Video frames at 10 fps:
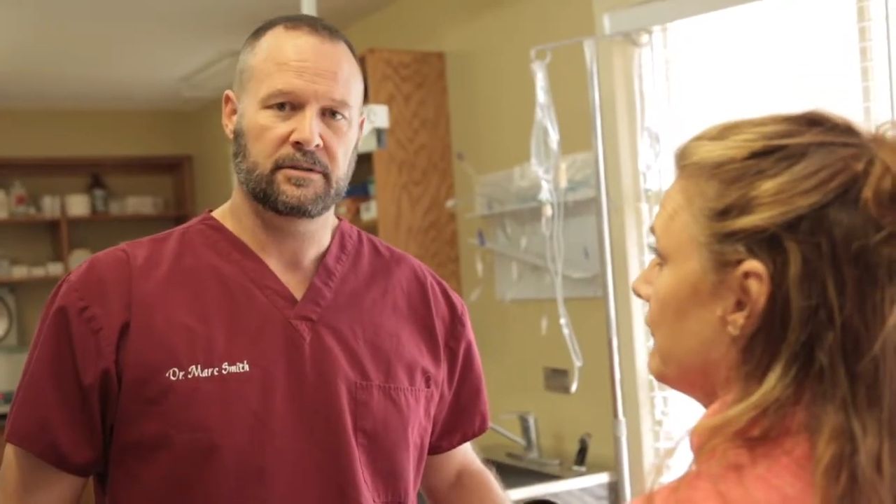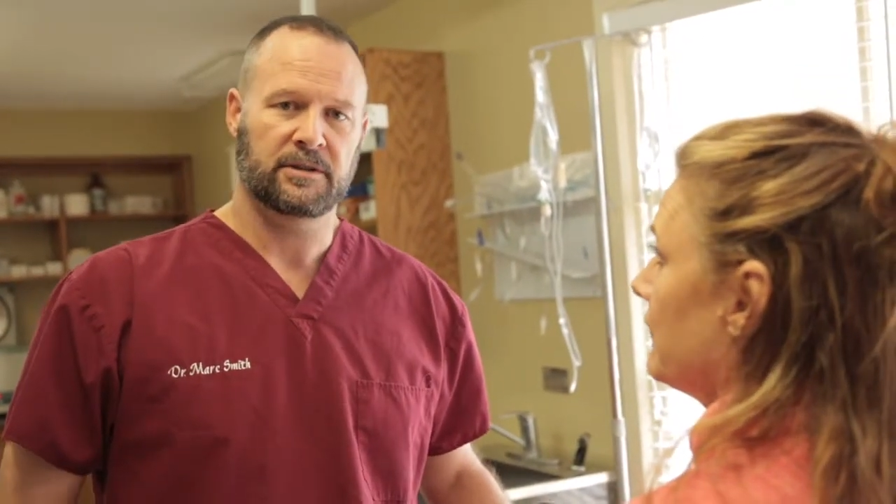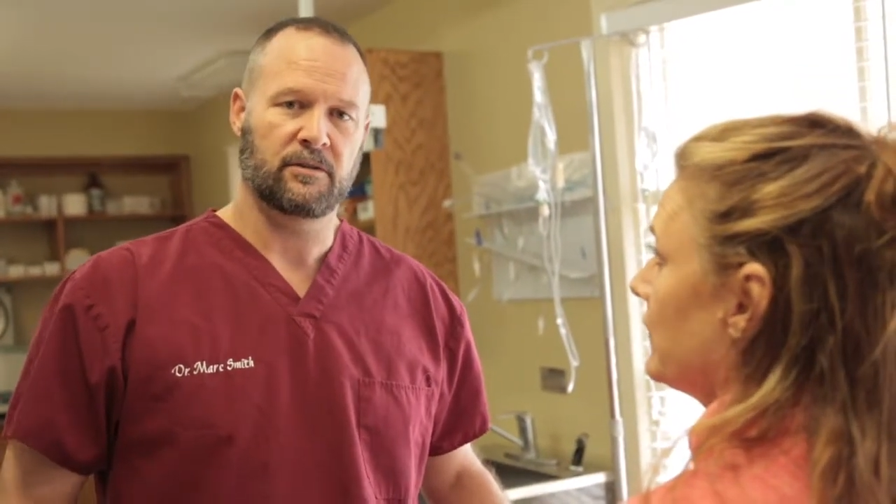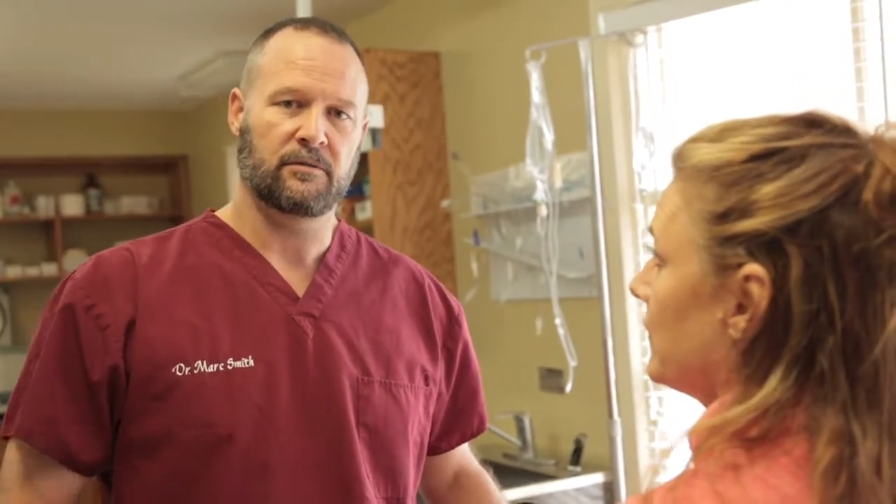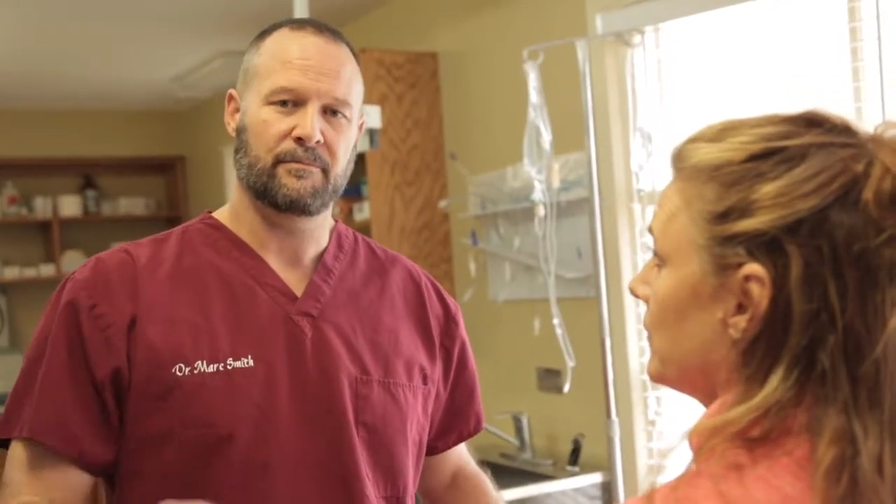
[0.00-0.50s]

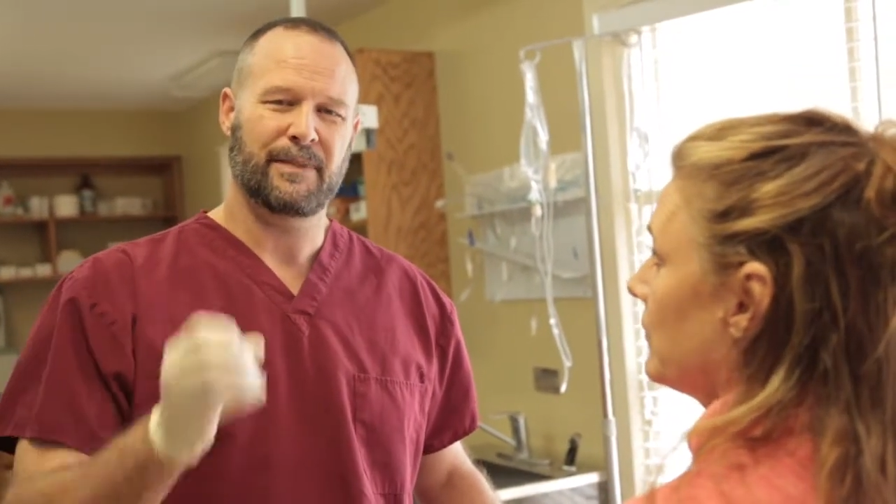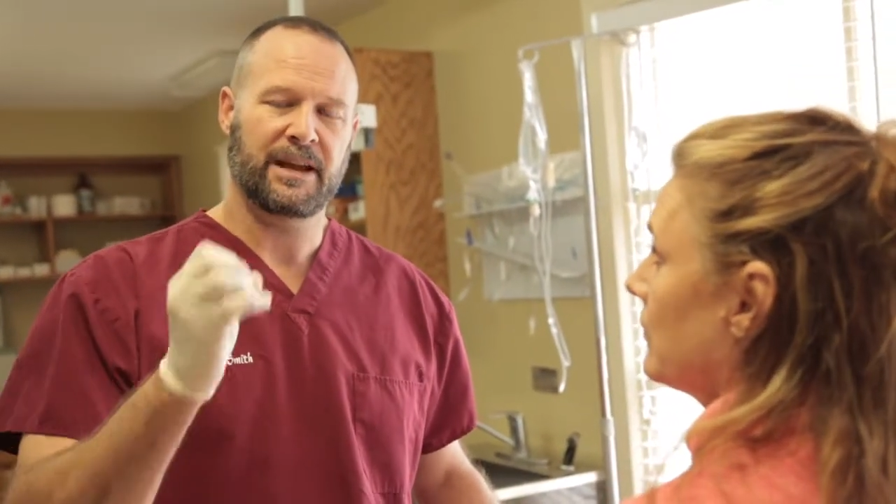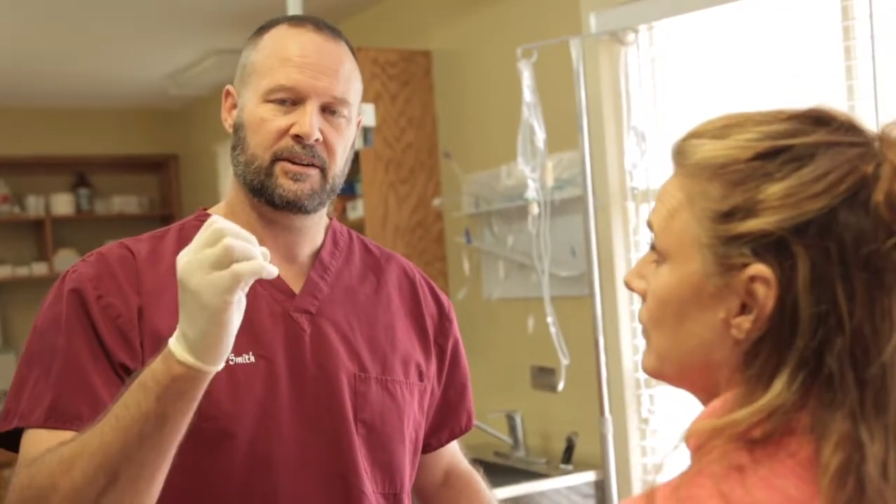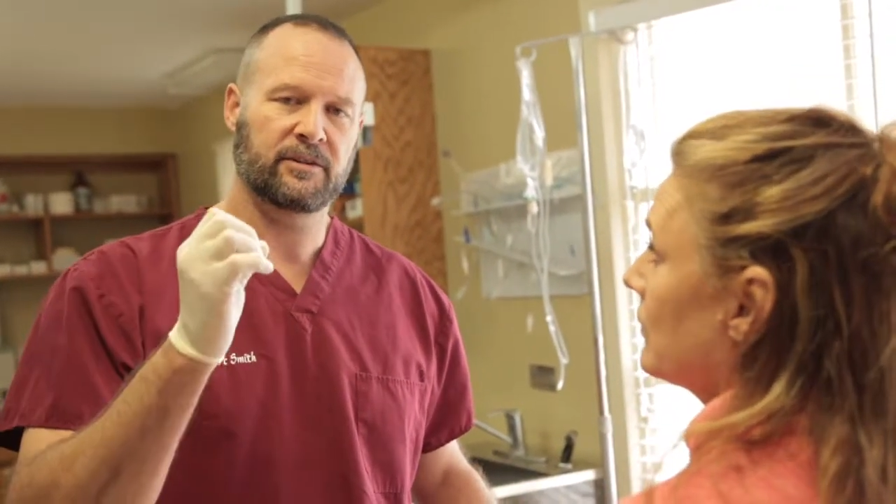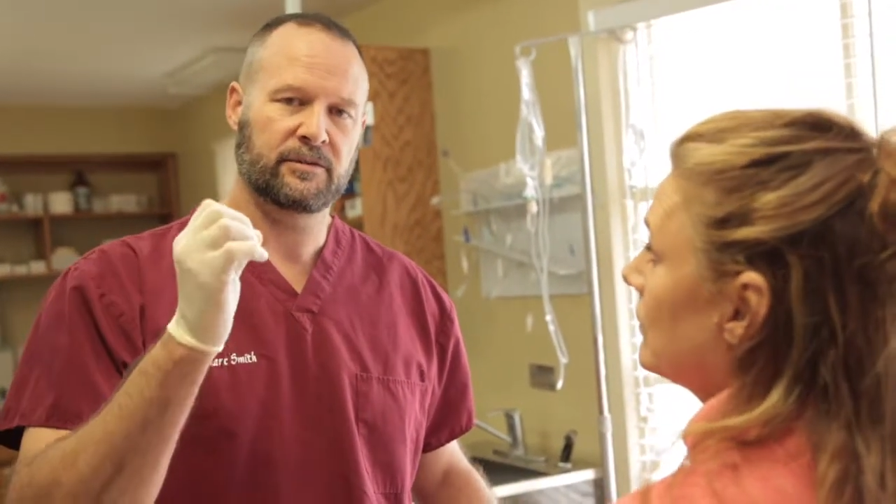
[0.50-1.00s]
So
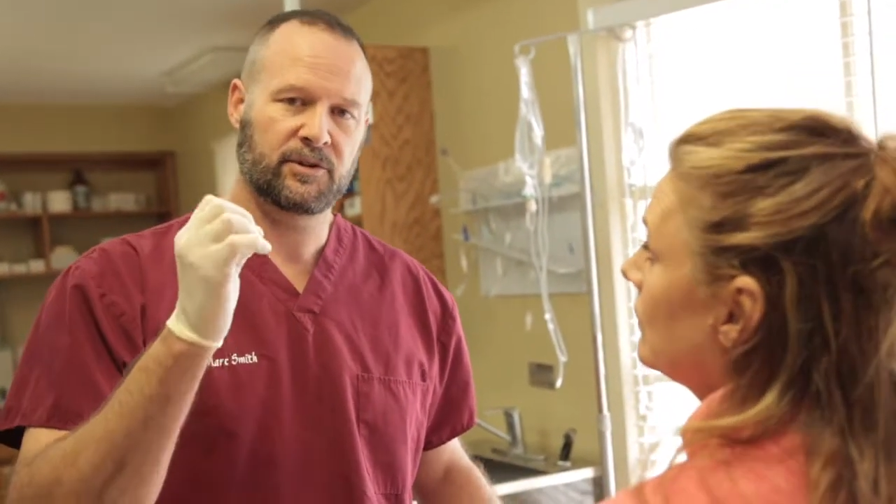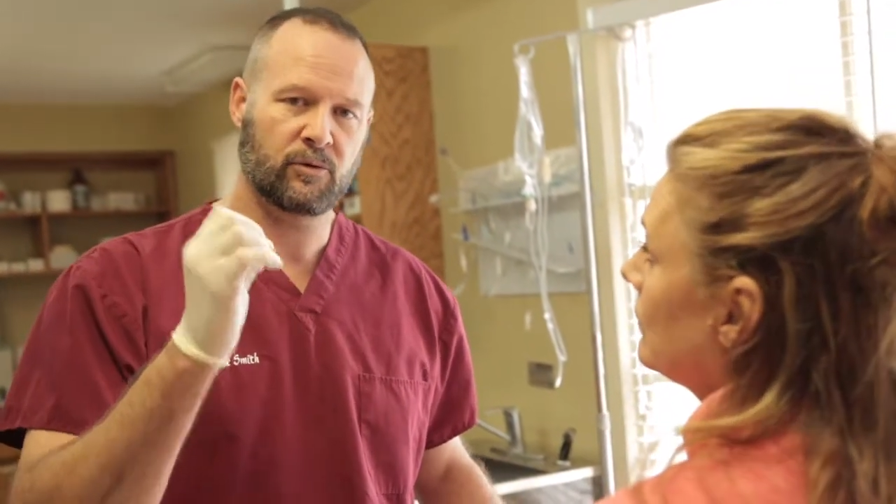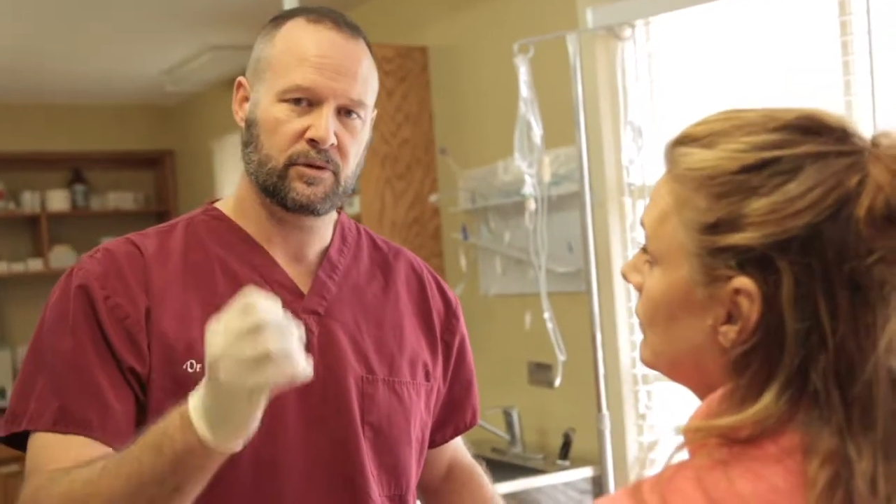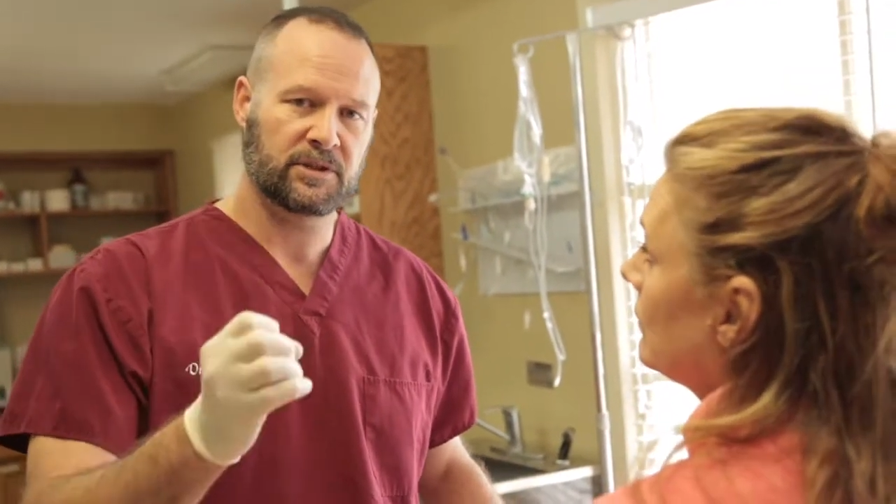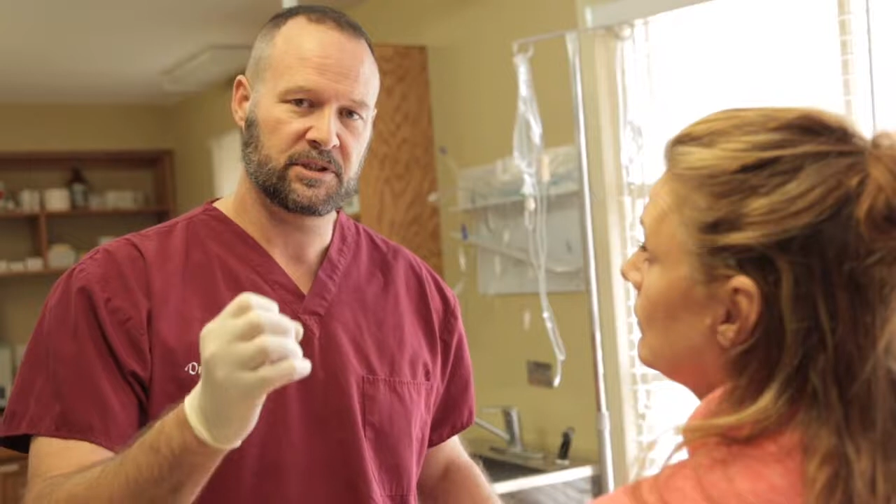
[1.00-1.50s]
make your
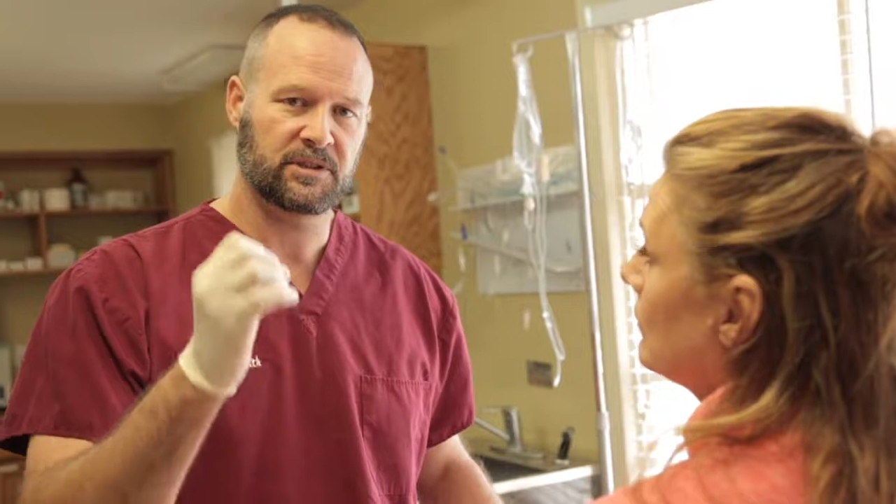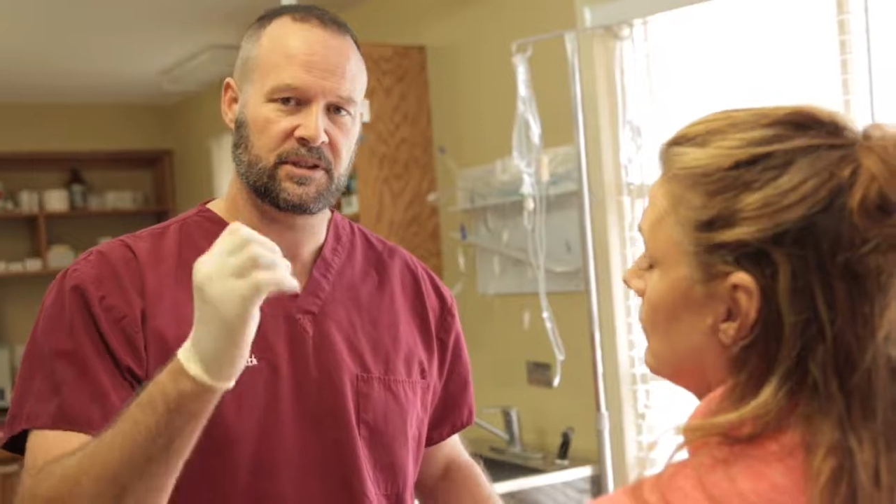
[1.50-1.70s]
choices